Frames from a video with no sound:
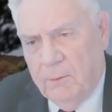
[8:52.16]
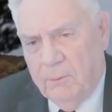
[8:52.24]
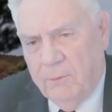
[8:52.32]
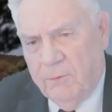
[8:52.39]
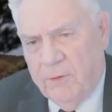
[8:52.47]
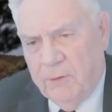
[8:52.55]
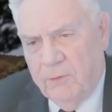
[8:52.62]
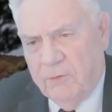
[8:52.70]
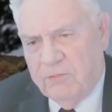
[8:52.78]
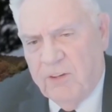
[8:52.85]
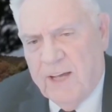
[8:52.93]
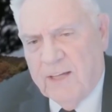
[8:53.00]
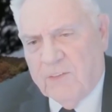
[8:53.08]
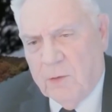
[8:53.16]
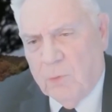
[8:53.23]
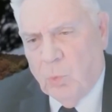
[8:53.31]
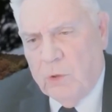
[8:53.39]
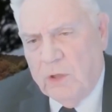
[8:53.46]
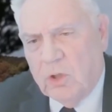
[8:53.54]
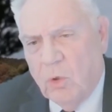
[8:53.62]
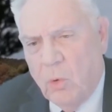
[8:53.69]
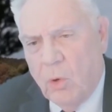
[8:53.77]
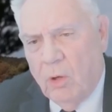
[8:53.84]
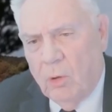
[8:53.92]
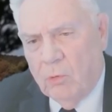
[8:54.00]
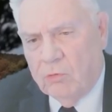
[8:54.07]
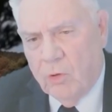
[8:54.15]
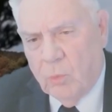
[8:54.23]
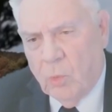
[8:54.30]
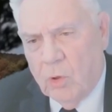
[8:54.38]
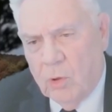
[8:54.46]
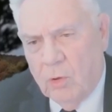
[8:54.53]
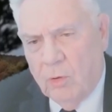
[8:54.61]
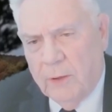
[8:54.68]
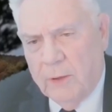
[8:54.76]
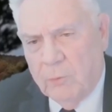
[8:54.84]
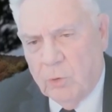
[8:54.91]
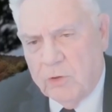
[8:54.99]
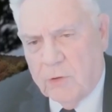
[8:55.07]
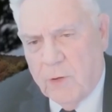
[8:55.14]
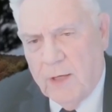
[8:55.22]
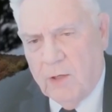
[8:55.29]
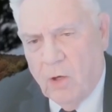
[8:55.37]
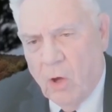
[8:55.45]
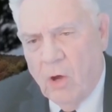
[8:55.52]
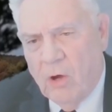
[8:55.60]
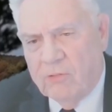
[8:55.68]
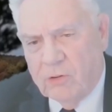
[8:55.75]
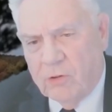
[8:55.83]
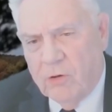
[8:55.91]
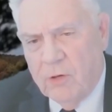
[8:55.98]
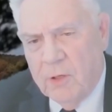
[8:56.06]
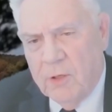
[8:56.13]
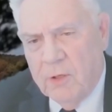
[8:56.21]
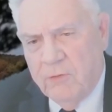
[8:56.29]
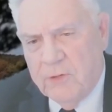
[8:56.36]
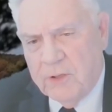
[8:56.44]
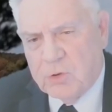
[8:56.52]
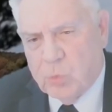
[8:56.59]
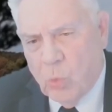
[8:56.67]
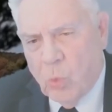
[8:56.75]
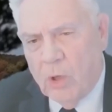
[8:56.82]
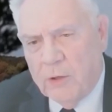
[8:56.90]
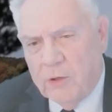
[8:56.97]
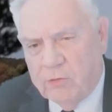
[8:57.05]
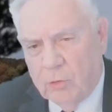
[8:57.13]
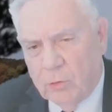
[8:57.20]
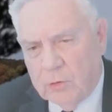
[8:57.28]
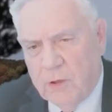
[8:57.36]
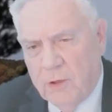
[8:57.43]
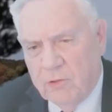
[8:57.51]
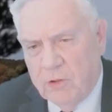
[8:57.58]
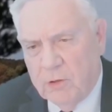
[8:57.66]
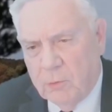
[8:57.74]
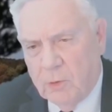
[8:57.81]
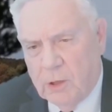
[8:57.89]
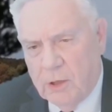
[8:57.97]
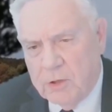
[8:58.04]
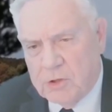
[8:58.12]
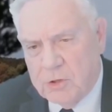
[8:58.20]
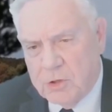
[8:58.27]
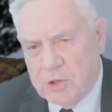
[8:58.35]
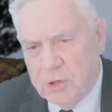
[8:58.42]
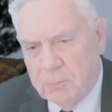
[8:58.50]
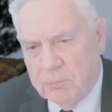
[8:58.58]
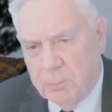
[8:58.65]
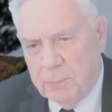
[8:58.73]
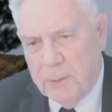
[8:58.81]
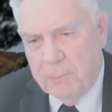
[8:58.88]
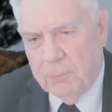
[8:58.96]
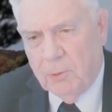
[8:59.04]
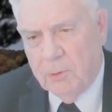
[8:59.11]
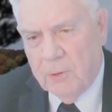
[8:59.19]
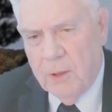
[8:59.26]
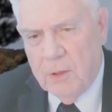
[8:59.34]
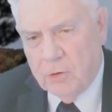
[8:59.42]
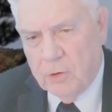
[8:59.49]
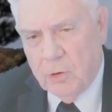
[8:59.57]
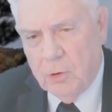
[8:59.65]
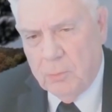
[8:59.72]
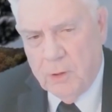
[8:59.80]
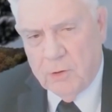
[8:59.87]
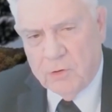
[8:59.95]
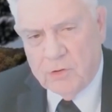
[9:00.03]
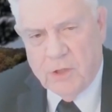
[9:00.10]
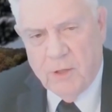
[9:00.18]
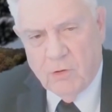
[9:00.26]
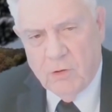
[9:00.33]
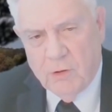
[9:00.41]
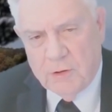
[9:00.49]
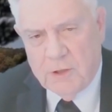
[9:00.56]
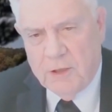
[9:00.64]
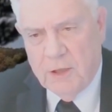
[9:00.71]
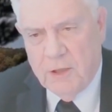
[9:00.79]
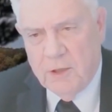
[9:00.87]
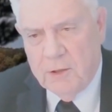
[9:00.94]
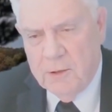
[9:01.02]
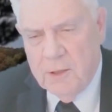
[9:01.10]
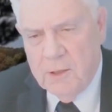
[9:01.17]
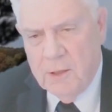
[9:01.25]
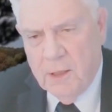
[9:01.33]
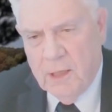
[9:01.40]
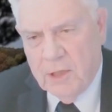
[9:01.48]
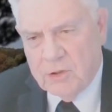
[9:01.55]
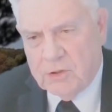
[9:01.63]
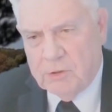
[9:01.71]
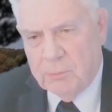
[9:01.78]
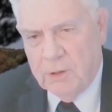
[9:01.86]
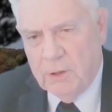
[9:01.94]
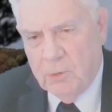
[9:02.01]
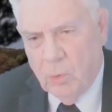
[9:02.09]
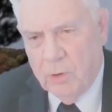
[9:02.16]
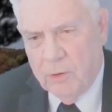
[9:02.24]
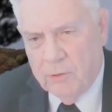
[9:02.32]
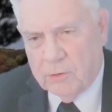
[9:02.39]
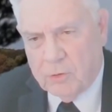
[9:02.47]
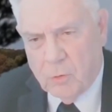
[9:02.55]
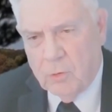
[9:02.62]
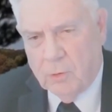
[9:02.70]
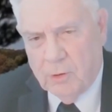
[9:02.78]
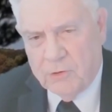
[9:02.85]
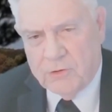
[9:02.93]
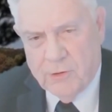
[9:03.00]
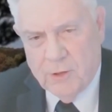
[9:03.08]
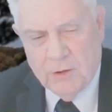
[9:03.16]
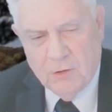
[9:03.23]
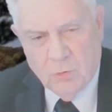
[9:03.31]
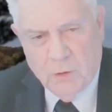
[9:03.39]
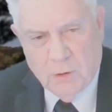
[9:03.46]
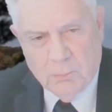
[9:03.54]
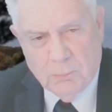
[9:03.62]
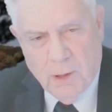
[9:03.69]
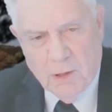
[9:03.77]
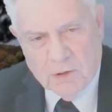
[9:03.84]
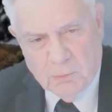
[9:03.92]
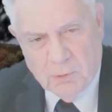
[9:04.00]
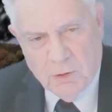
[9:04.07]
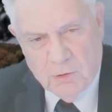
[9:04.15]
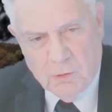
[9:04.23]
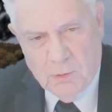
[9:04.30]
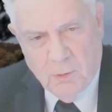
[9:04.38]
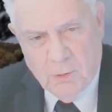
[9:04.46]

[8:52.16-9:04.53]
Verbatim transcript: the, the fact that we go all over the world and we try to offer this wonderful covenant relationship to people to whom it is never intended has to be one of the cruelest things we could possibly do,